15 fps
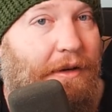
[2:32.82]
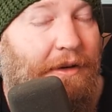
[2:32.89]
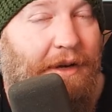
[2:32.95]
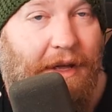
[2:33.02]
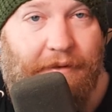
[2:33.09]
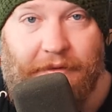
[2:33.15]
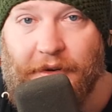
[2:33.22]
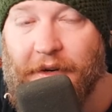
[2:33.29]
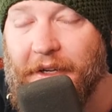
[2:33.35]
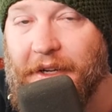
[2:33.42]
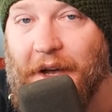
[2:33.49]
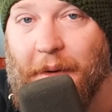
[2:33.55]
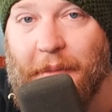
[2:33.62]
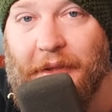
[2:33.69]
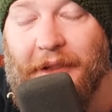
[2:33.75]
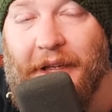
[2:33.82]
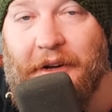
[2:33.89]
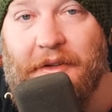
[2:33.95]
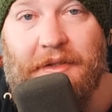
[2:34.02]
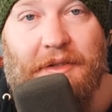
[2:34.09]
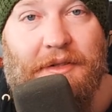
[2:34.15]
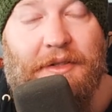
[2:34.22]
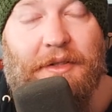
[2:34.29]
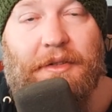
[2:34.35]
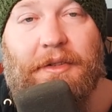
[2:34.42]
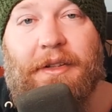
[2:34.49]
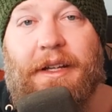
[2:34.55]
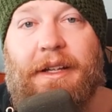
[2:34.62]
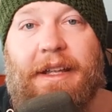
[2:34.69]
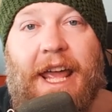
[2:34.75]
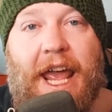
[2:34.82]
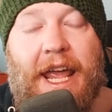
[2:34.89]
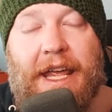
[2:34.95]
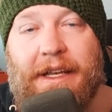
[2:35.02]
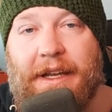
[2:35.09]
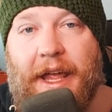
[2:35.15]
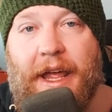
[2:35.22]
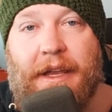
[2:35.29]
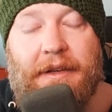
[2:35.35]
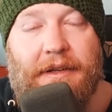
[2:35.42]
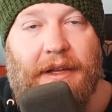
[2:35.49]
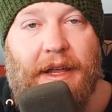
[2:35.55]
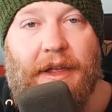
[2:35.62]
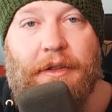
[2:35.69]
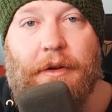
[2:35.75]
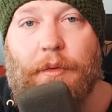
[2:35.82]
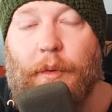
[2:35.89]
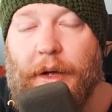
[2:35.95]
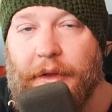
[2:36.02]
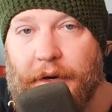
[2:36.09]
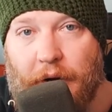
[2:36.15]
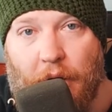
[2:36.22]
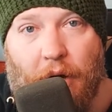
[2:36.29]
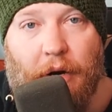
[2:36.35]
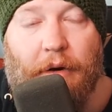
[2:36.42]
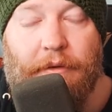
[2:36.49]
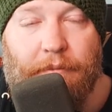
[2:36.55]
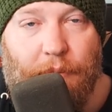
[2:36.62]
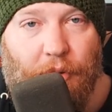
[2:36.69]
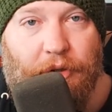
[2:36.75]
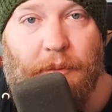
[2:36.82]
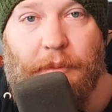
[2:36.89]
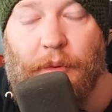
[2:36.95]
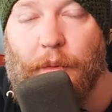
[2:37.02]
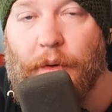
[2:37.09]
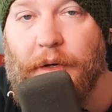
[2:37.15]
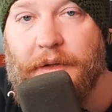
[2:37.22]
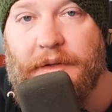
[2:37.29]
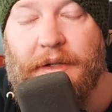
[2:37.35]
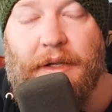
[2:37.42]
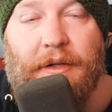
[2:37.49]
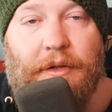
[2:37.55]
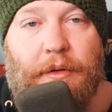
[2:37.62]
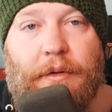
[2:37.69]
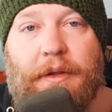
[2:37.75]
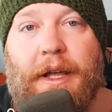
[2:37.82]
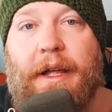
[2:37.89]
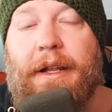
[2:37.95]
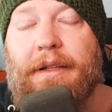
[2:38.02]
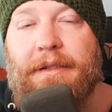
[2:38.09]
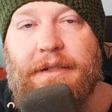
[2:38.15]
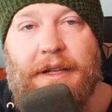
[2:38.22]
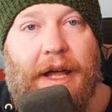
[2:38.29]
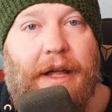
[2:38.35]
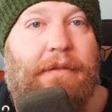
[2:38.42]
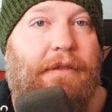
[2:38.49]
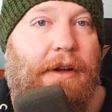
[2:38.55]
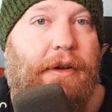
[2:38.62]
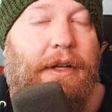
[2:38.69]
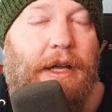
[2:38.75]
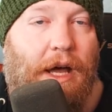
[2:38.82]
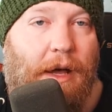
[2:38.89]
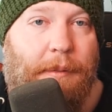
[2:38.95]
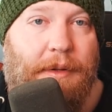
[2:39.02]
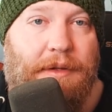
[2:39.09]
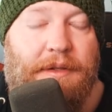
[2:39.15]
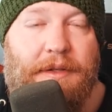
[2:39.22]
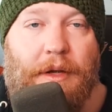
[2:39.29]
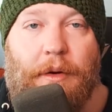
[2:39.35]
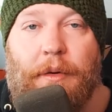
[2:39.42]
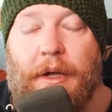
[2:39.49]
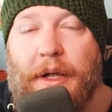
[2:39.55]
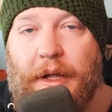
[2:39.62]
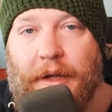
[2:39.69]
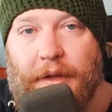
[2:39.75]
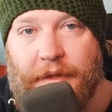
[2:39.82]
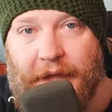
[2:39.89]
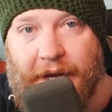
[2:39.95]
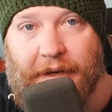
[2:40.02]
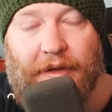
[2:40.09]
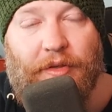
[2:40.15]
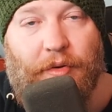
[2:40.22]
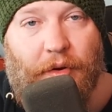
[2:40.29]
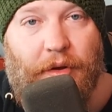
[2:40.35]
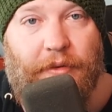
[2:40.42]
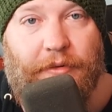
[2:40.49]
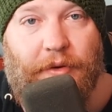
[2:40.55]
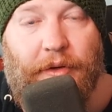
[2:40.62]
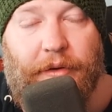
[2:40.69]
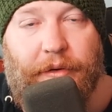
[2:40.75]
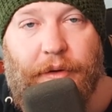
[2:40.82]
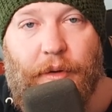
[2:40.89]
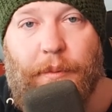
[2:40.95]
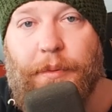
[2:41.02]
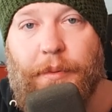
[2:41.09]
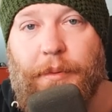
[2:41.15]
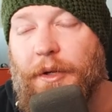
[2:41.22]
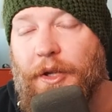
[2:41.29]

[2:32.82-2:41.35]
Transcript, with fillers: Not very common letters, and certainly K and N together, while there are multiple words that include that, is not very common. So that can throw you for a loop.